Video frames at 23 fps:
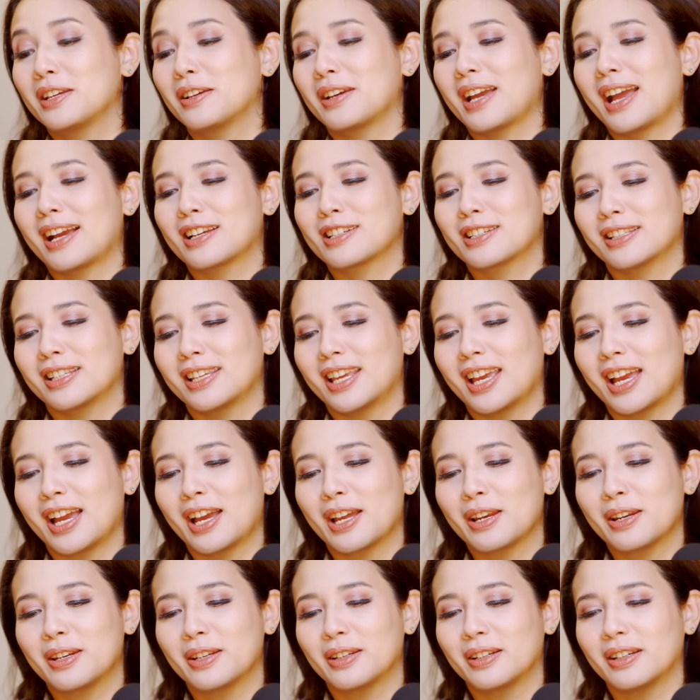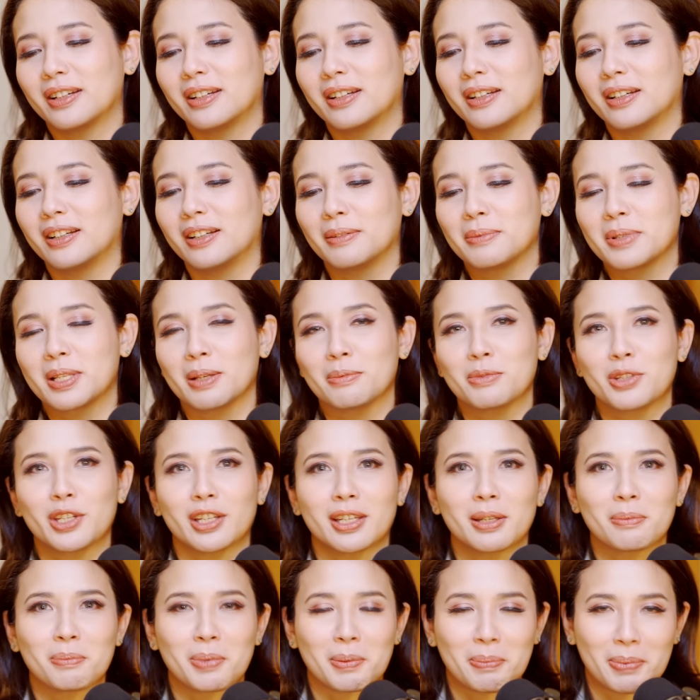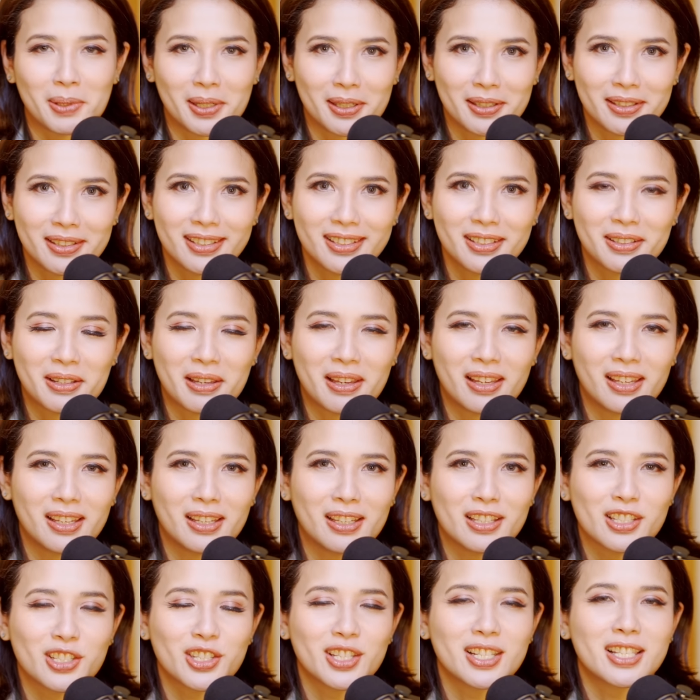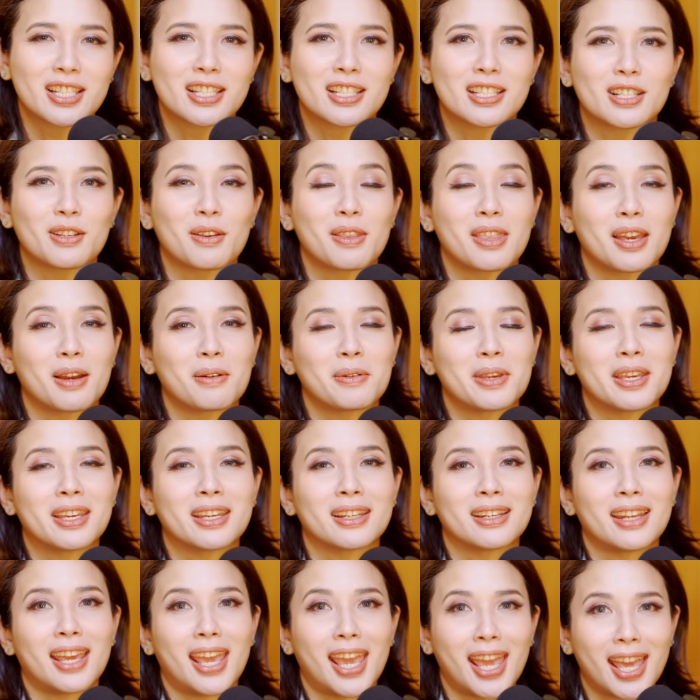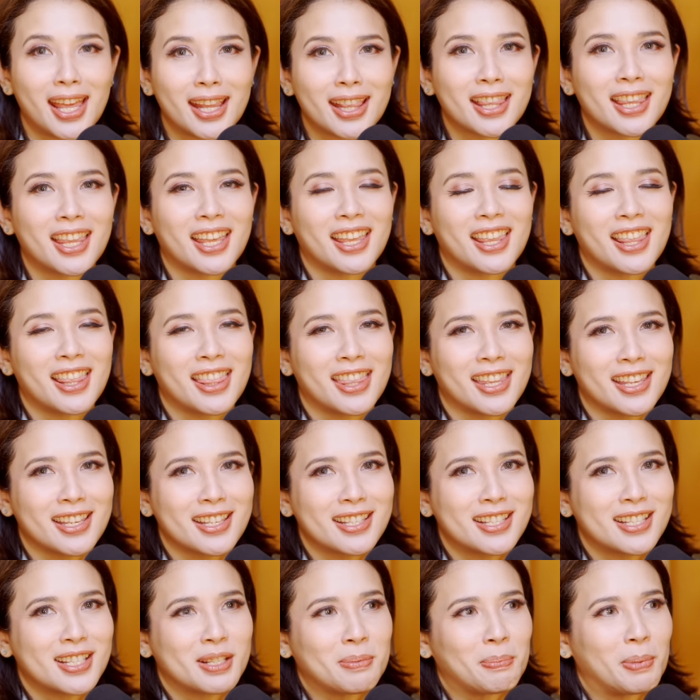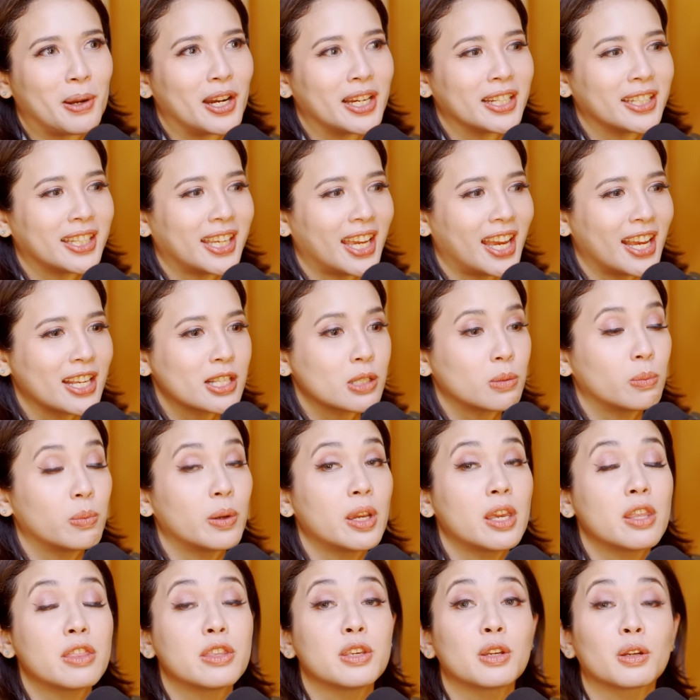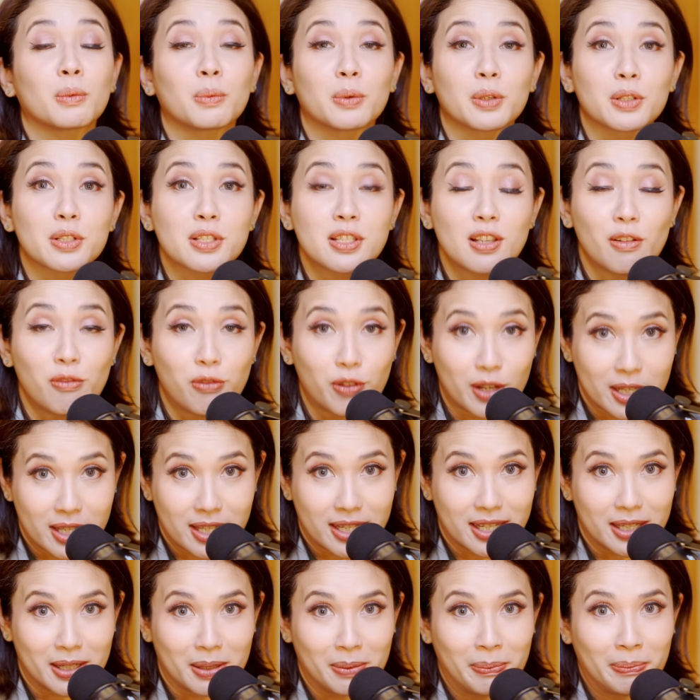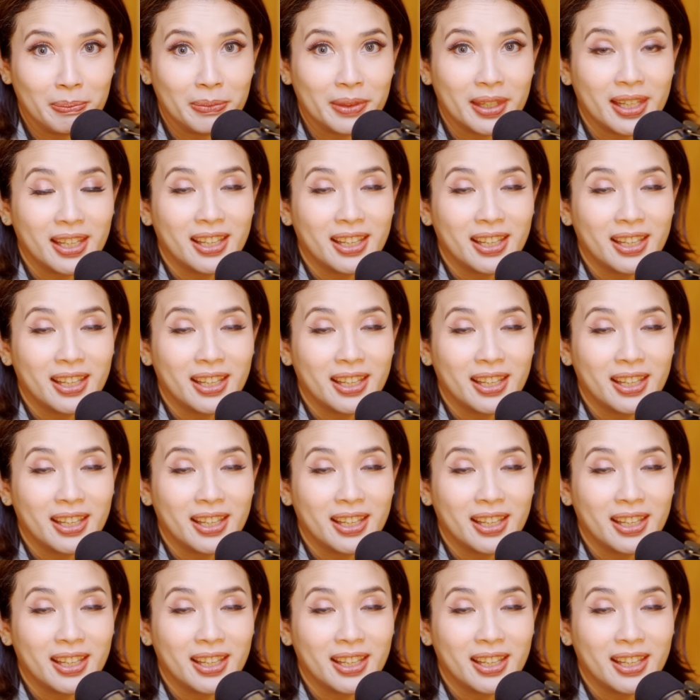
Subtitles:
actually had some chicken prepared just so that we could end this podcast with your words of wisdom